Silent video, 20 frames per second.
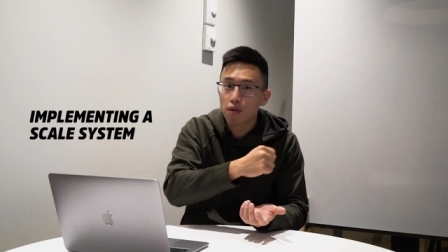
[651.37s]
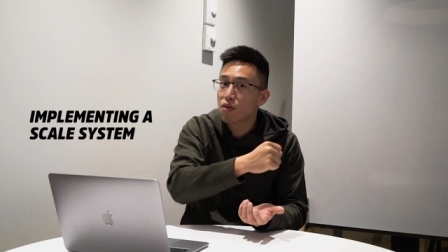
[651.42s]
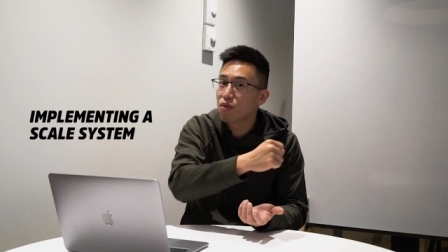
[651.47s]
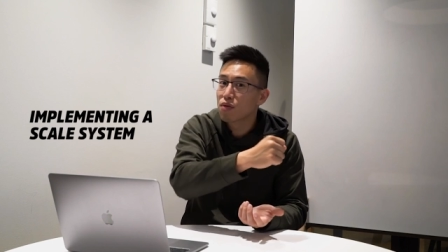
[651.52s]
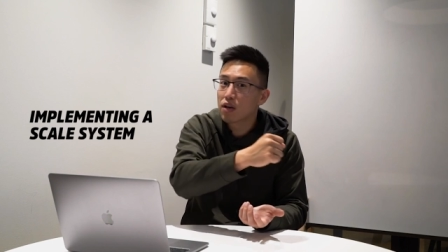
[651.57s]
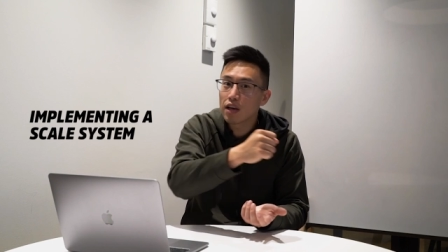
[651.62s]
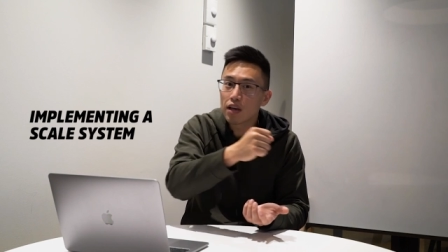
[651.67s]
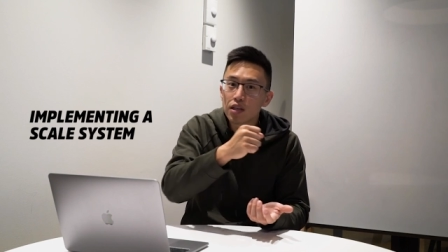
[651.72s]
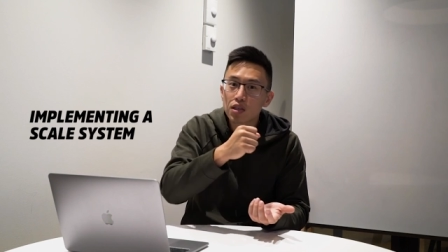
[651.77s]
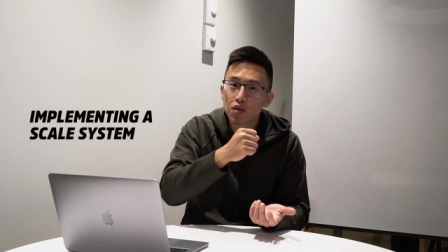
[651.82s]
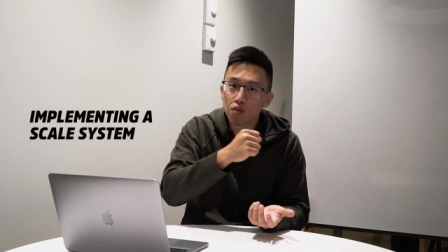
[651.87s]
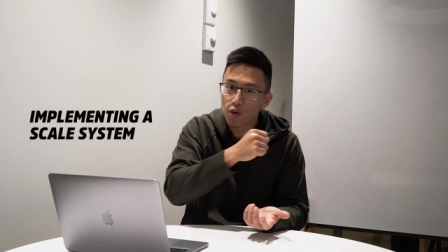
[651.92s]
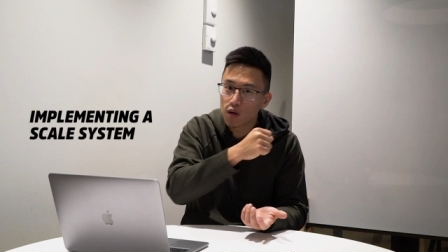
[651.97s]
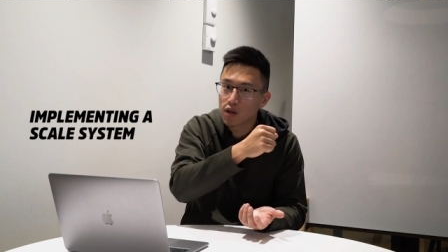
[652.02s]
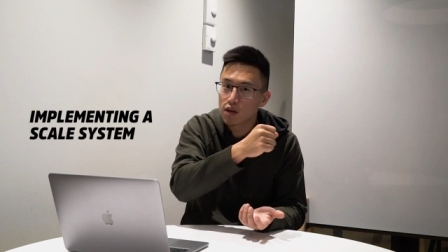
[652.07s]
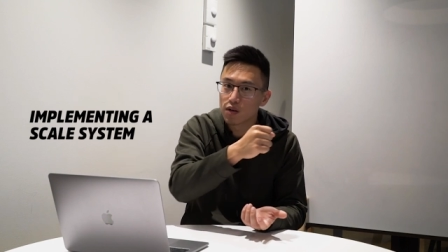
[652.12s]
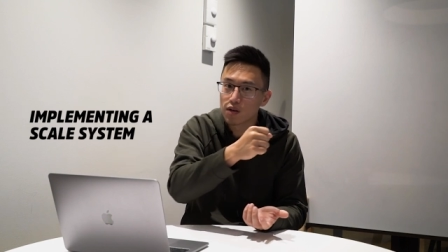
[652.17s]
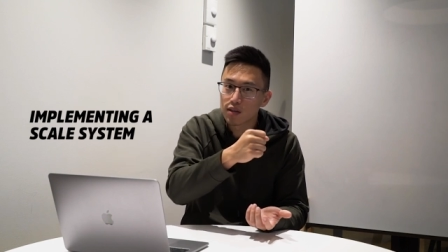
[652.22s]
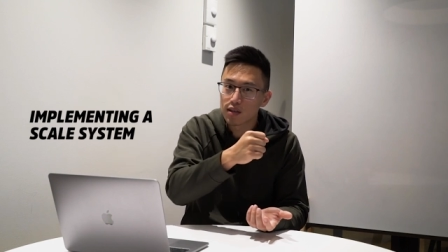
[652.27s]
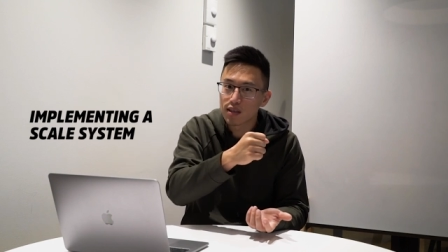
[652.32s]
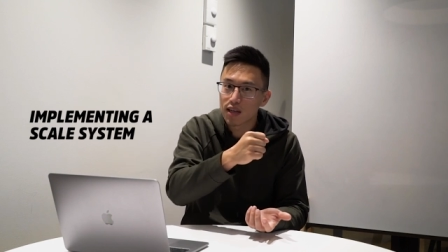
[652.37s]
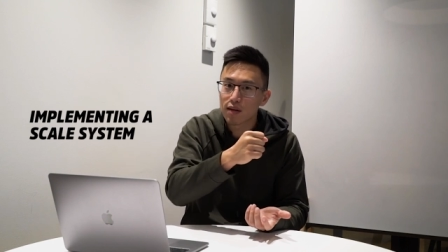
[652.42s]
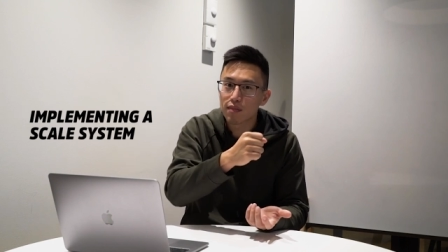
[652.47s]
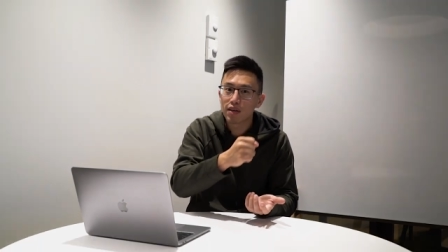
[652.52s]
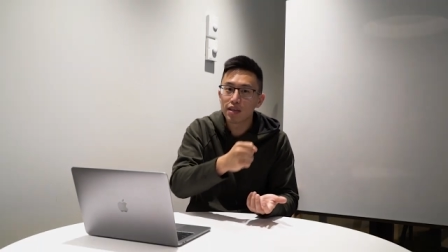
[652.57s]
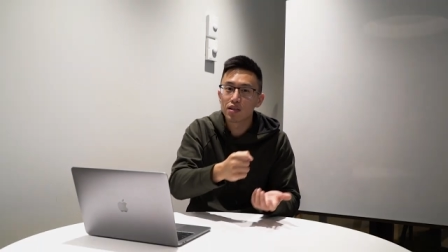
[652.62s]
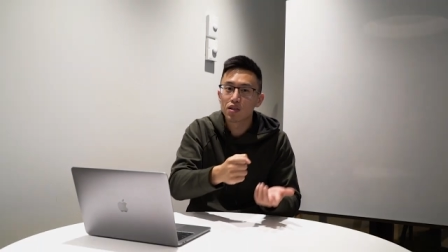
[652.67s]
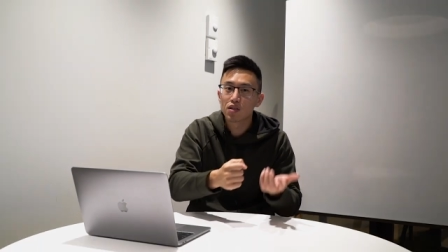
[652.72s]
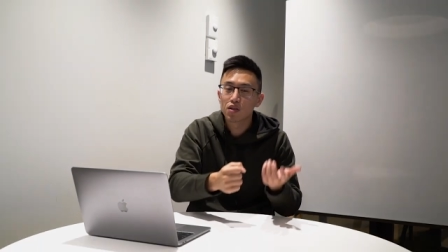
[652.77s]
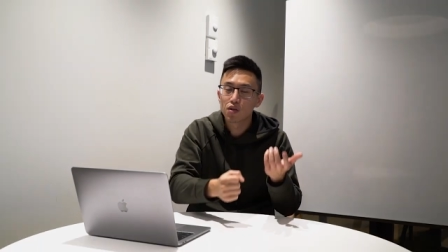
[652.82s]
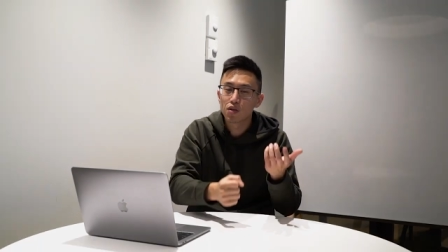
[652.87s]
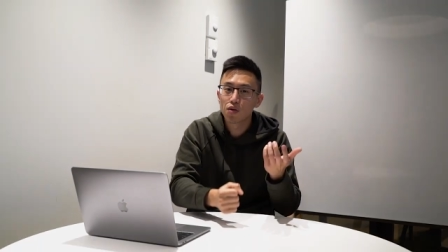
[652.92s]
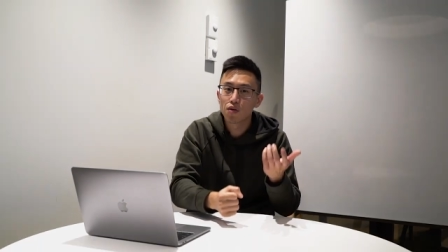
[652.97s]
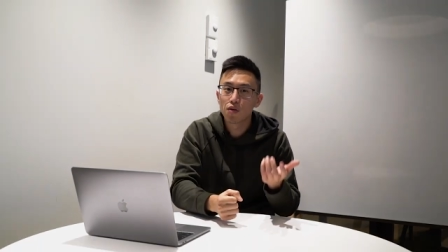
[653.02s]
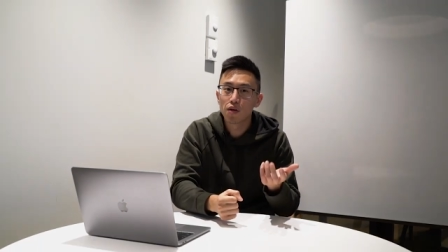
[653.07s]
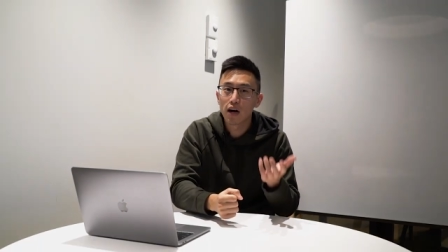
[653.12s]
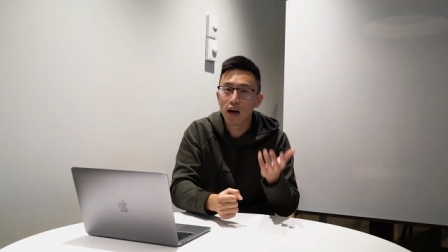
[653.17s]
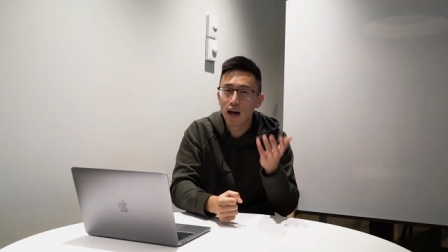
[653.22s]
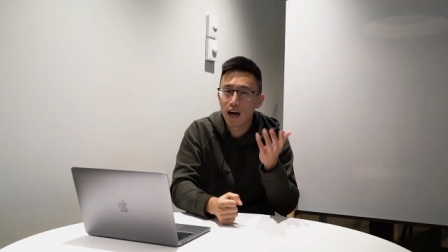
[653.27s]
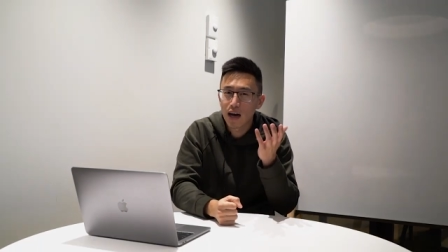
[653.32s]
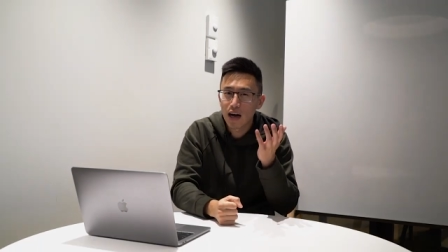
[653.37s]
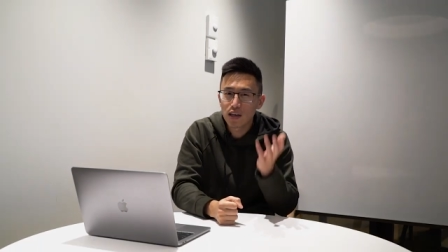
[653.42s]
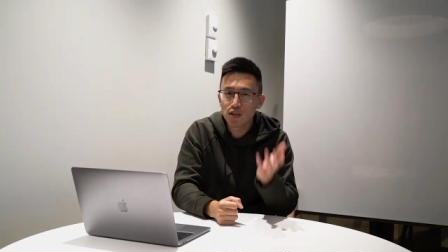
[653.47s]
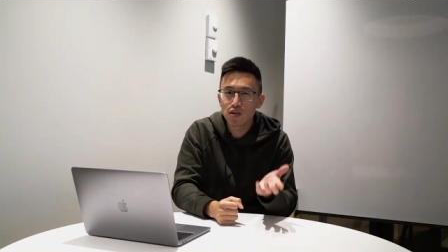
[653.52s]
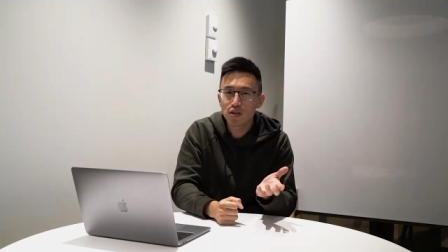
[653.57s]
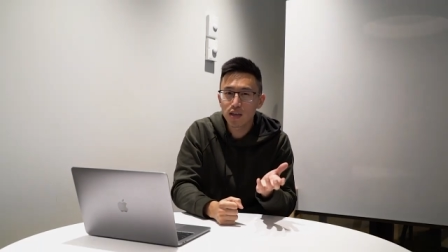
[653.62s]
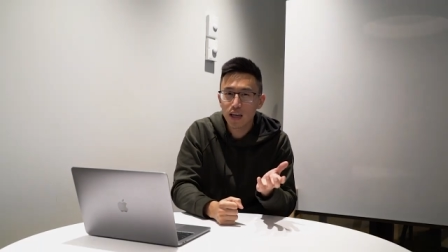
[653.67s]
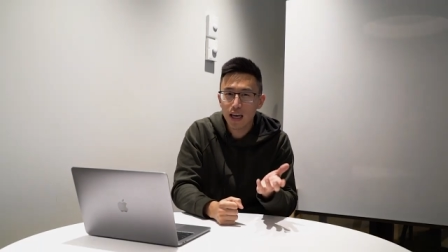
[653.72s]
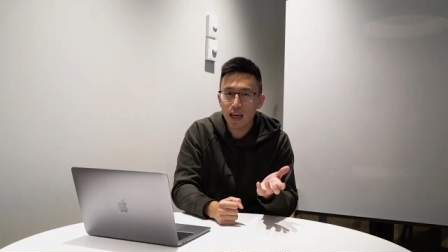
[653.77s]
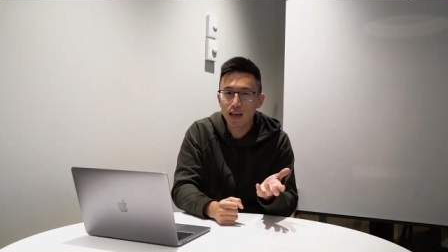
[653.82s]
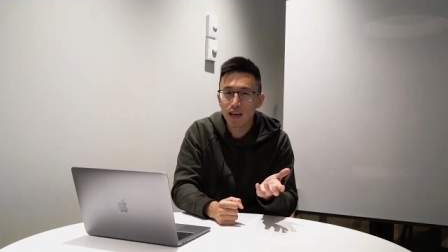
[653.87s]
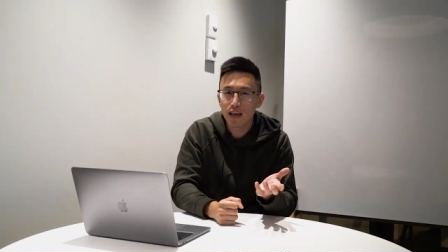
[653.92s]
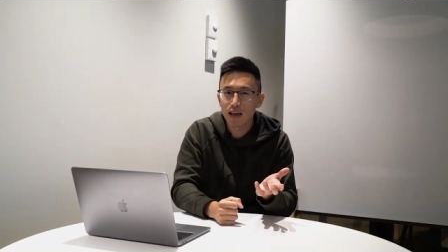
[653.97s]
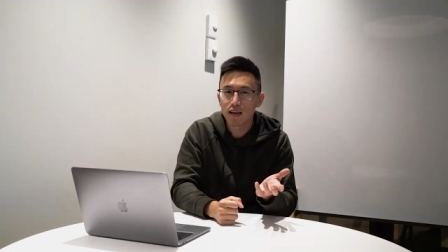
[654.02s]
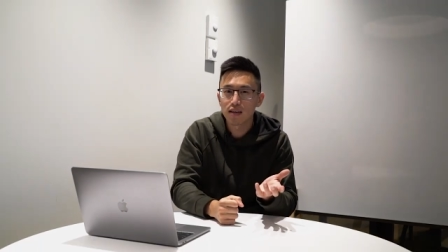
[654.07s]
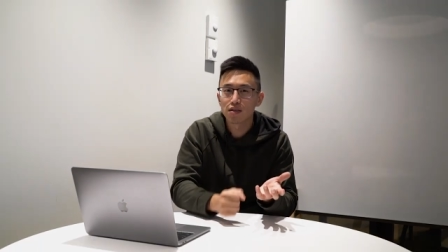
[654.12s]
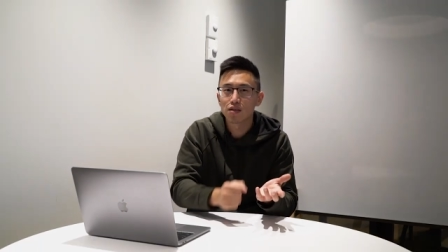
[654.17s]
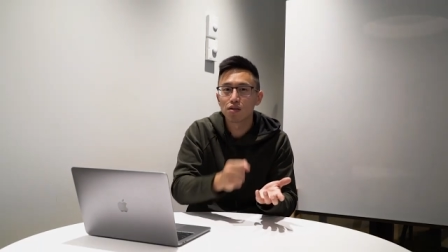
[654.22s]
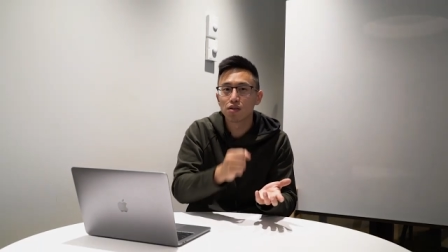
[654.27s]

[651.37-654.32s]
three swirls, that means 180